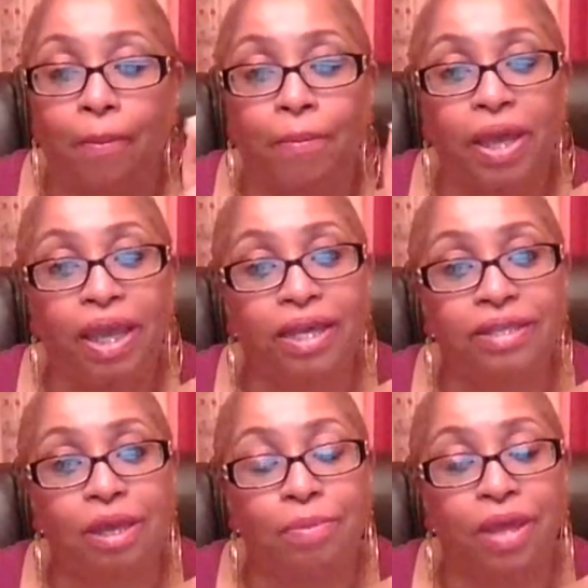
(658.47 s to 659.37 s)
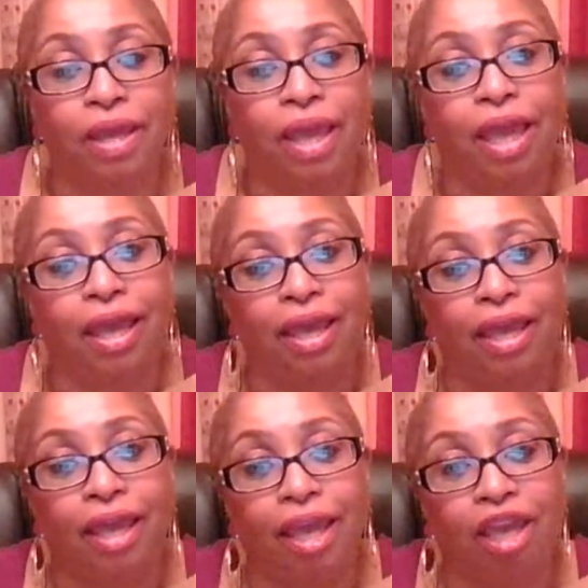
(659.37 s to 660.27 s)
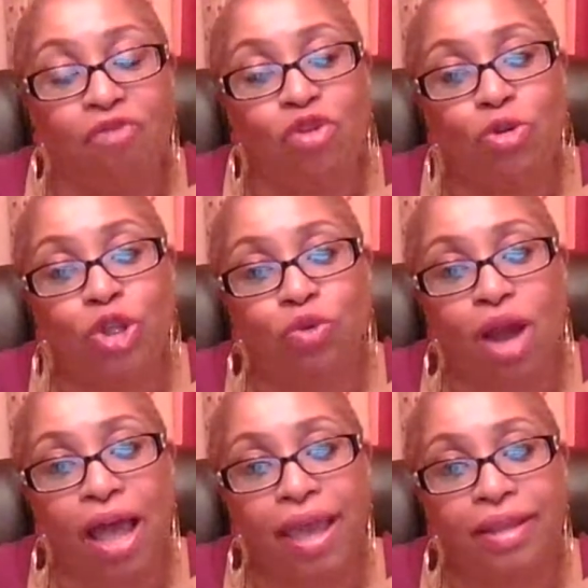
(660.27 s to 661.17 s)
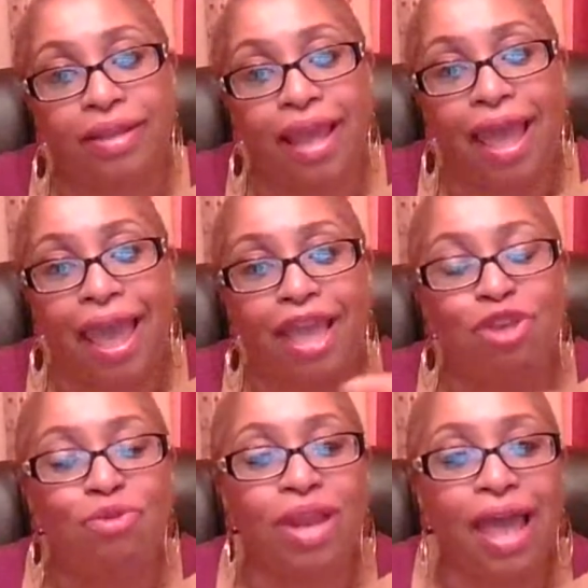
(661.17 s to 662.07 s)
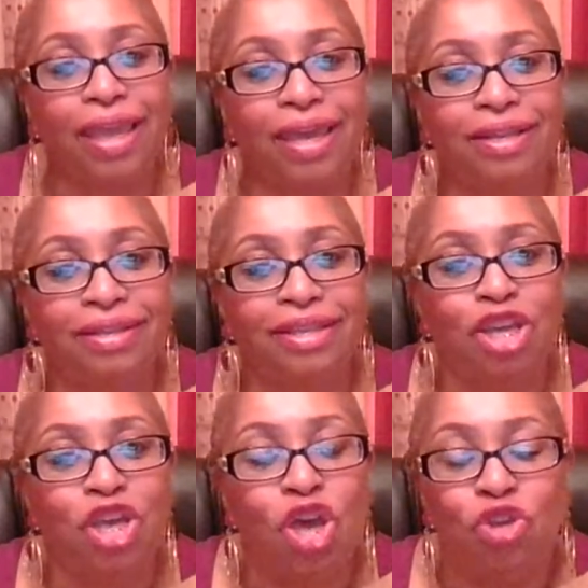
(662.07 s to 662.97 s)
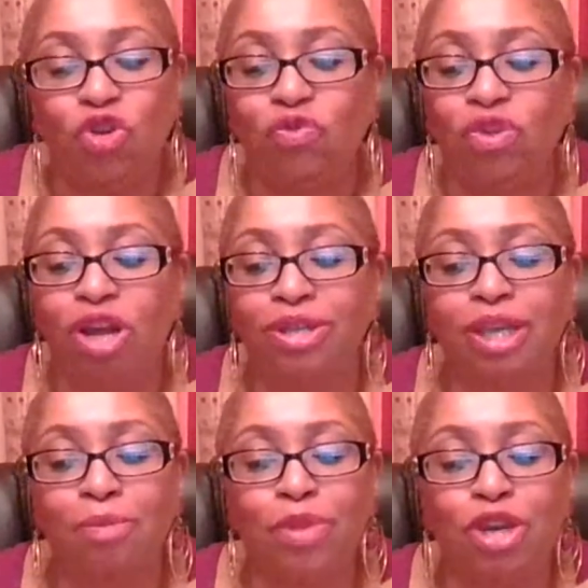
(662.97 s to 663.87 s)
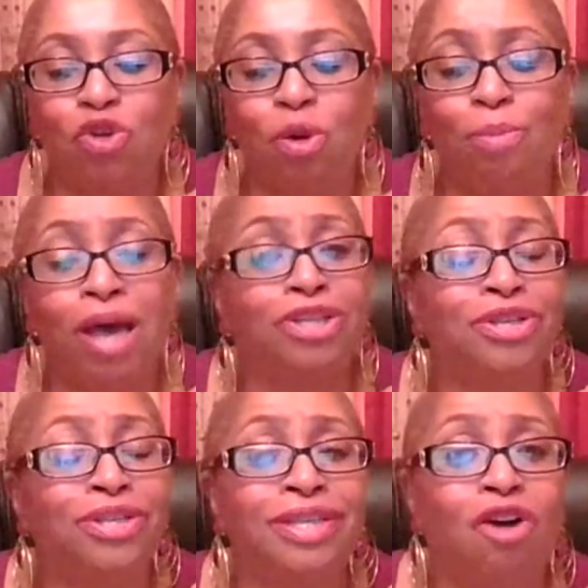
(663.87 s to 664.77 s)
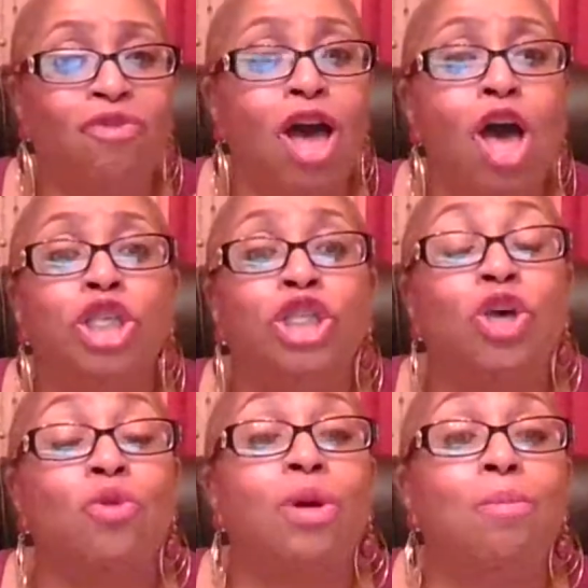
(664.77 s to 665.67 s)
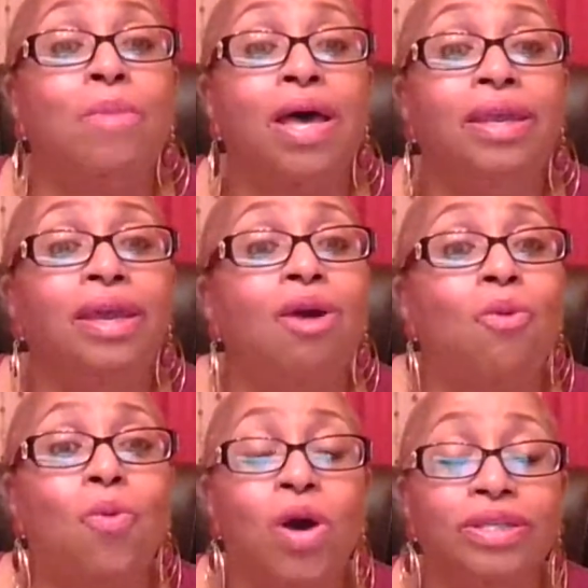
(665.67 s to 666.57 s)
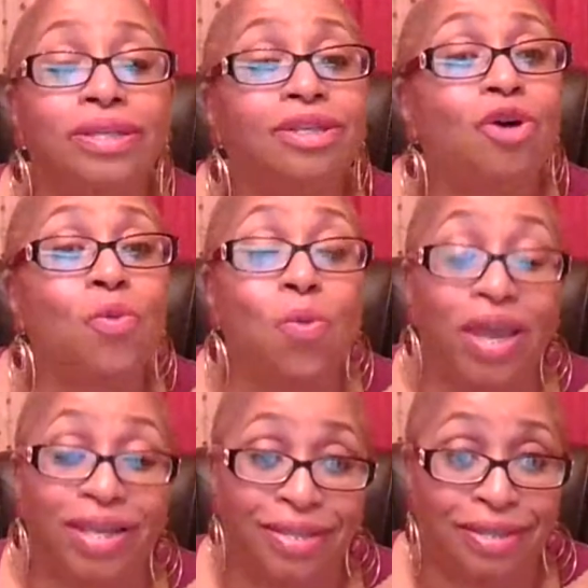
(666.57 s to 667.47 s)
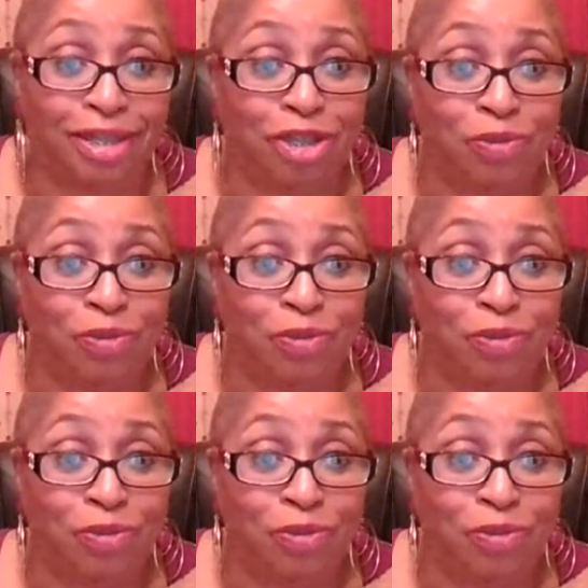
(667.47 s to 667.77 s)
But here's something. If you try it and you like it, you've learned something new about yourself. So the money wasn't a waste.